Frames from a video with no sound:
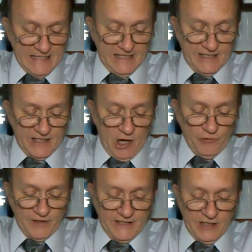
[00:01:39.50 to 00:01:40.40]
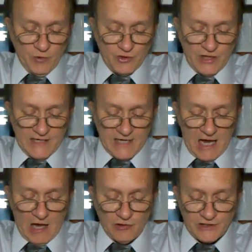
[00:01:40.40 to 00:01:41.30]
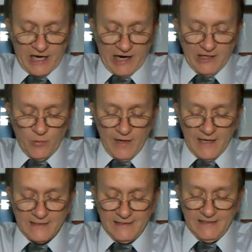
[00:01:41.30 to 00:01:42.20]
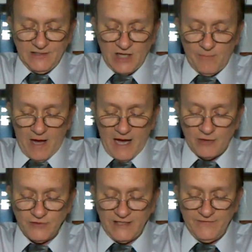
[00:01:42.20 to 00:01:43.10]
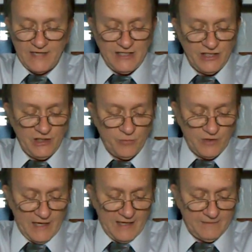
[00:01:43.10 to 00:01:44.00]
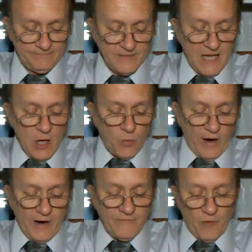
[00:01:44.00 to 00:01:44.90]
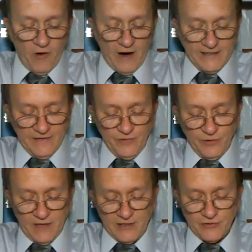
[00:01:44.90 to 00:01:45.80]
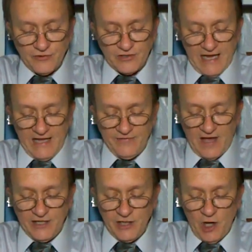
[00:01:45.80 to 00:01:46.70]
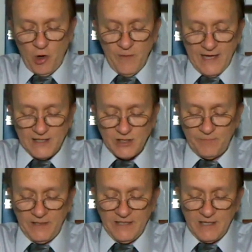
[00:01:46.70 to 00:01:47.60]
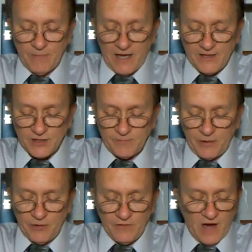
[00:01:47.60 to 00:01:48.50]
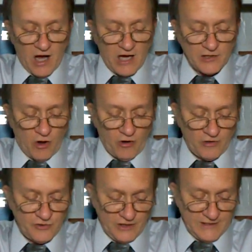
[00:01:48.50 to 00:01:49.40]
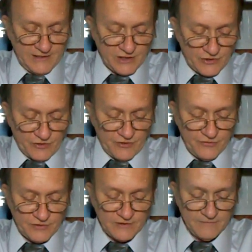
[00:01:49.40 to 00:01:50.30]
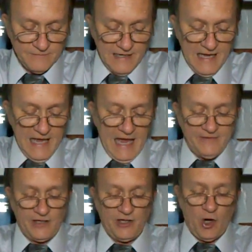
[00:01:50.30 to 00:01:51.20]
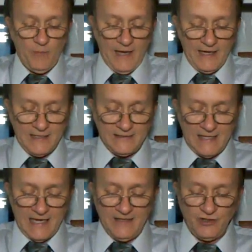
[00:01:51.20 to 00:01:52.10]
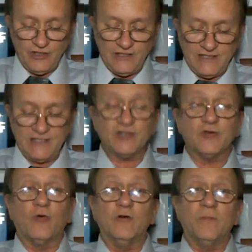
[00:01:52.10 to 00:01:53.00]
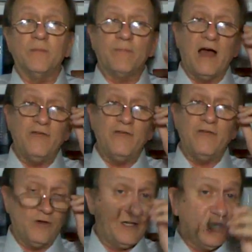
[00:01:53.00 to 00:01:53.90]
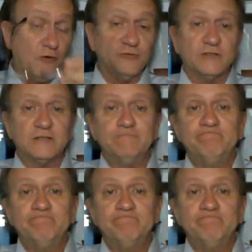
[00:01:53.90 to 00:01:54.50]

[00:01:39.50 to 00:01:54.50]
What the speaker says: Ye know that ye were Gentiles, carried away unto these dumb idols, even as ye were led. Wherefore I give you to understand that no man speaking by the Spirit of God calleth Jesus accursed, and that no man can say that Jesus is Lord but by the Holy Ghost."